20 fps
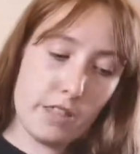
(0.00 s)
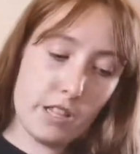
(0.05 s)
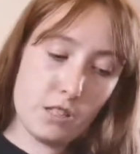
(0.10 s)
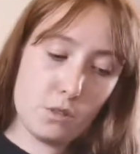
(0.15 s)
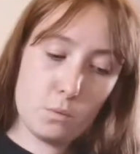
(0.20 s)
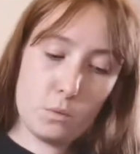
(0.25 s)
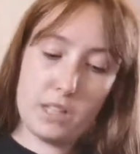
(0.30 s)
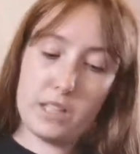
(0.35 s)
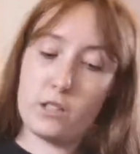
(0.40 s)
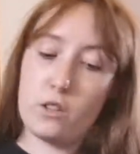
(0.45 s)

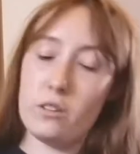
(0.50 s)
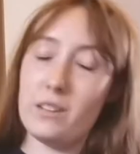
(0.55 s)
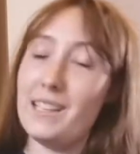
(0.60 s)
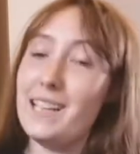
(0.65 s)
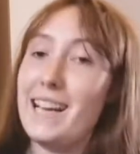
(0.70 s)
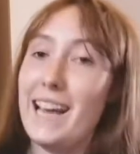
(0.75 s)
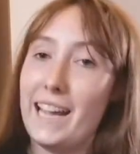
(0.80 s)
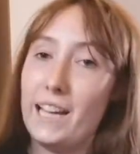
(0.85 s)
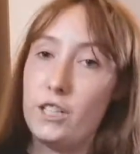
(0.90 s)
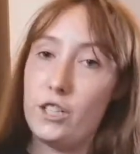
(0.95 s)
this one, it's got
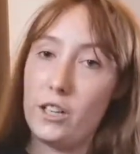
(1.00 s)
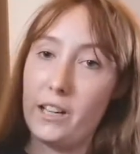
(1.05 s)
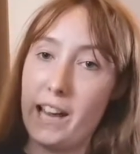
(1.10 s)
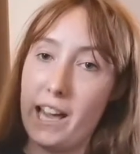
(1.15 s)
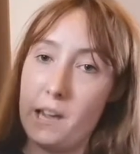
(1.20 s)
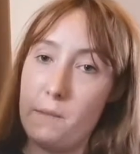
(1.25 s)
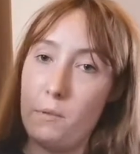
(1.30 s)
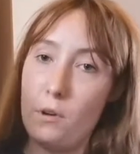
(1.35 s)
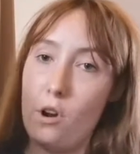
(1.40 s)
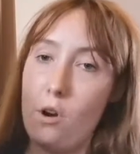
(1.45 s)
the later
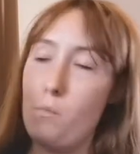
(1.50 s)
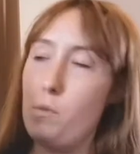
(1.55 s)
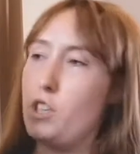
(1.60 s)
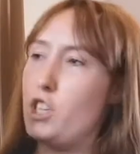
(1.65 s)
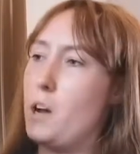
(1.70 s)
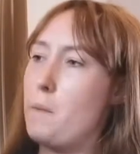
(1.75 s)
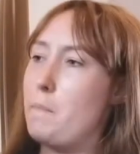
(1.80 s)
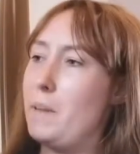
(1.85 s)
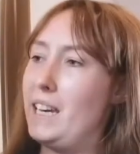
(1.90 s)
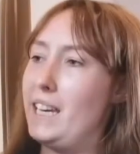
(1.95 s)
label on,
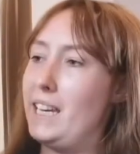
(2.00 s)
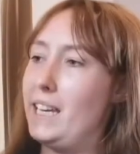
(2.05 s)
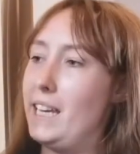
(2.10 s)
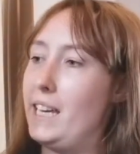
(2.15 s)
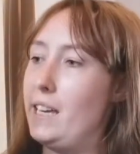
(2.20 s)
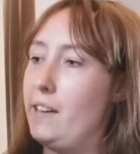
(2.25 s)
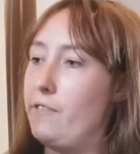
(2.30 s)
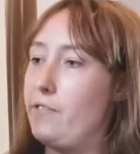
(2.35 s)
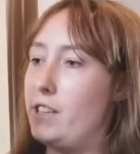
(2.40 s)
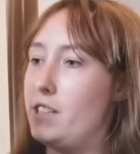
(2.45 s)
which I
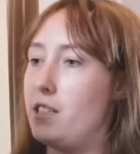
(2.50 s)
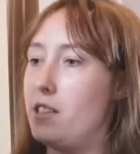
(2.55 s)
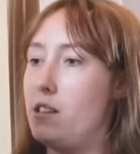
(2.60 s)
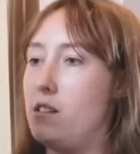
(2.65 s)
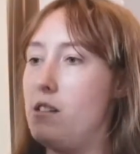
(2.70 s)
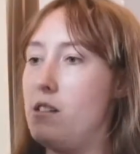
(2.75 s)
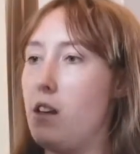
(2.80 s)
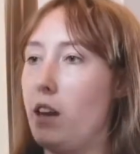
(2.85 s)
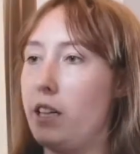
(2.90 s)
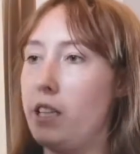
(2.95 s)
believe is
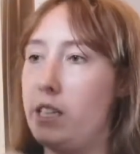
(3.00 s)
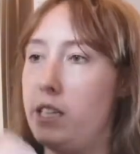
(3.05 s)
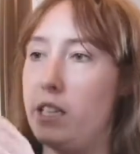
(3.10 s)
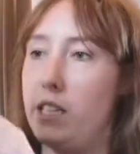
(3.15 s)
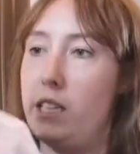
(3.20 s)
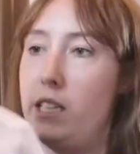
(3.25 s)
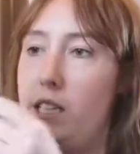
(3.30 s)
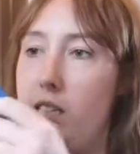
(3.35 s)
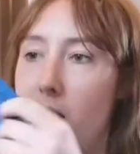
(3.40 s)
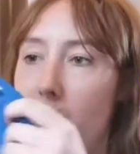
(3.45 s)
the
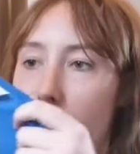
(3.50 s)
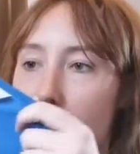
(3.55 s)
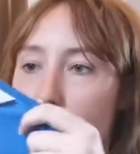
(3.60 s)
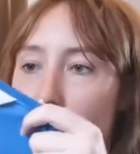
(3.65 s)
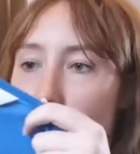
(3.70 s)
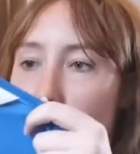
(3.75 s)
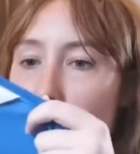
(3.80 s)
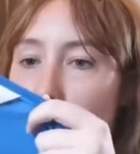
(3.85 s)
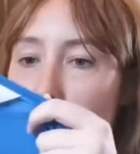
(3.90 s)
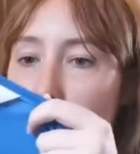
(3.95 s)
90s
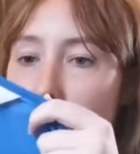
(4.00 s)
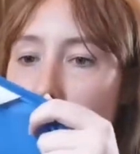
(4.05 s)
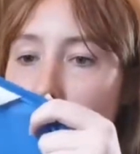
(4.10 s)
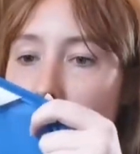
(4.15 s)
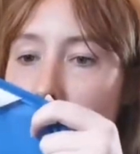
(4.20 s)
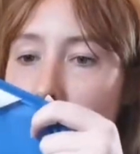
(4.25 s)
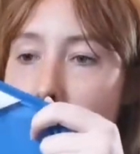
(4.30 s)
label.